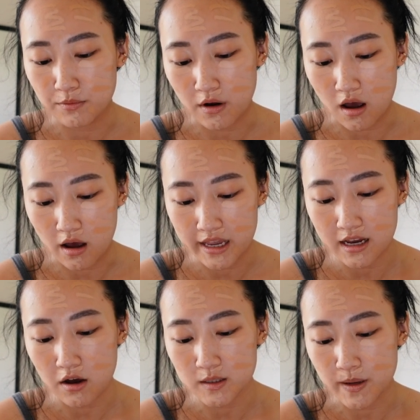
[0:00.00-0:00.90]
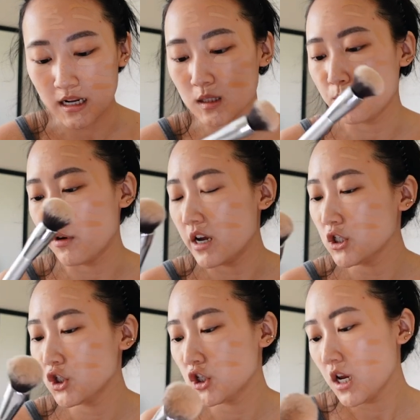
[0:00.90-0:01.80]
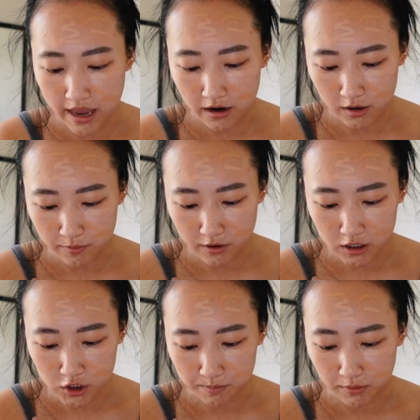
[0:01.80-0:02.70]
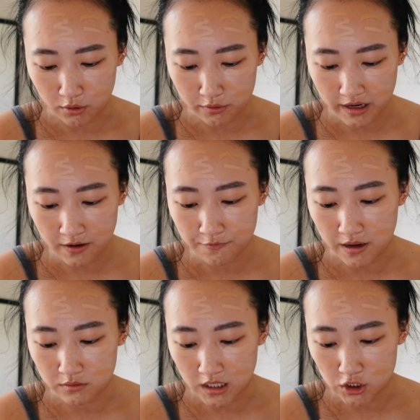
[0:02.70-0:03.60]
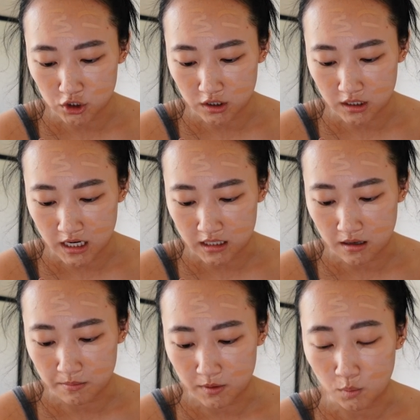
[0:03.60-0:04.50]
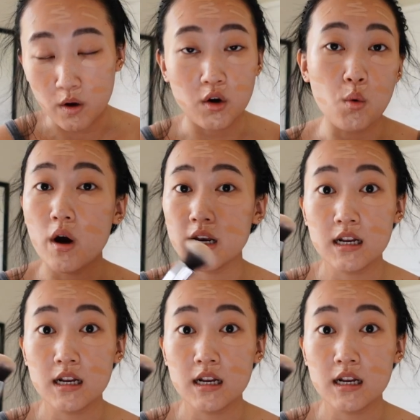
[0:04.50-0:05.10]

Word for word: uh, it Cosmetics brush, Airbrush Blurring Foundation in number 101.